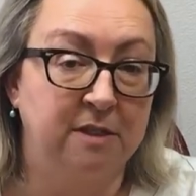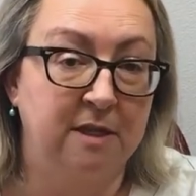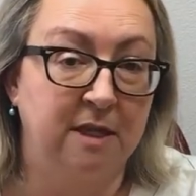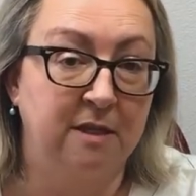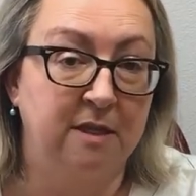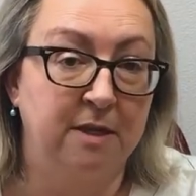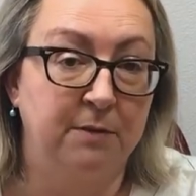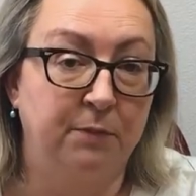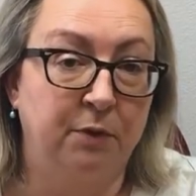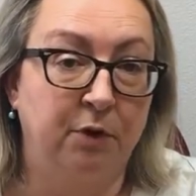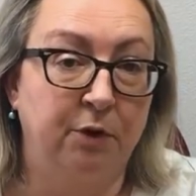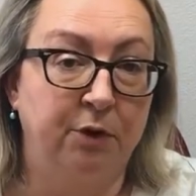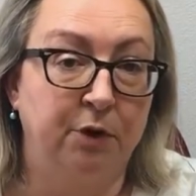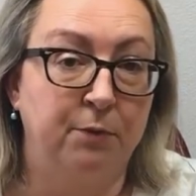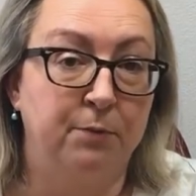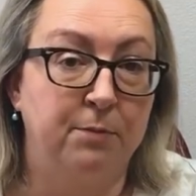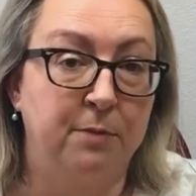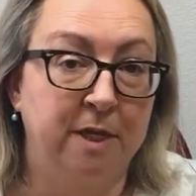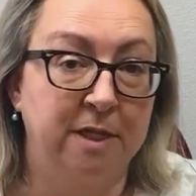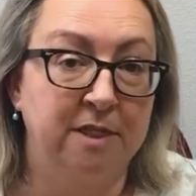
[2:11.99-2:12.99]
that the
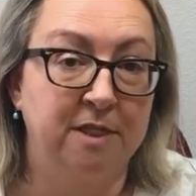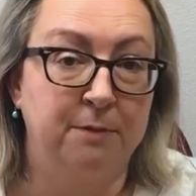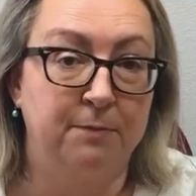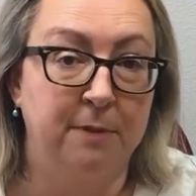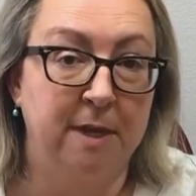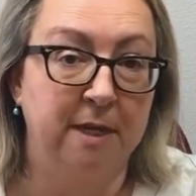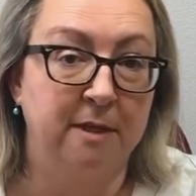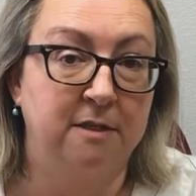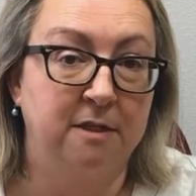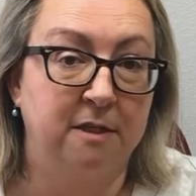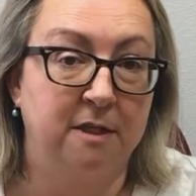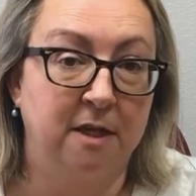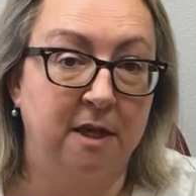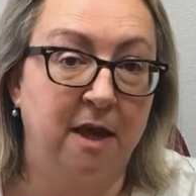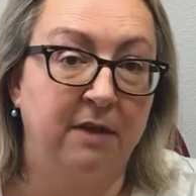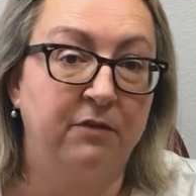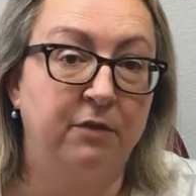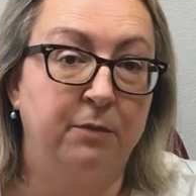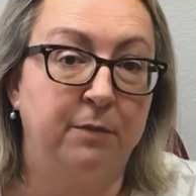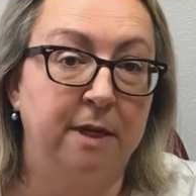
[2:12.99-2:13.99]
employer must make to the
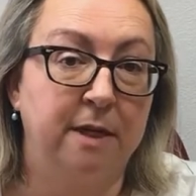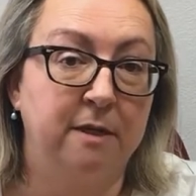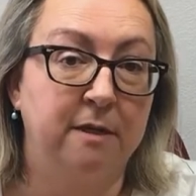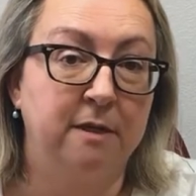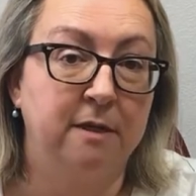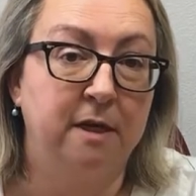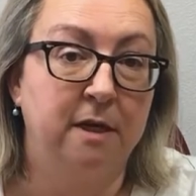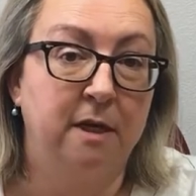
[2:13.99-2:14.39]
government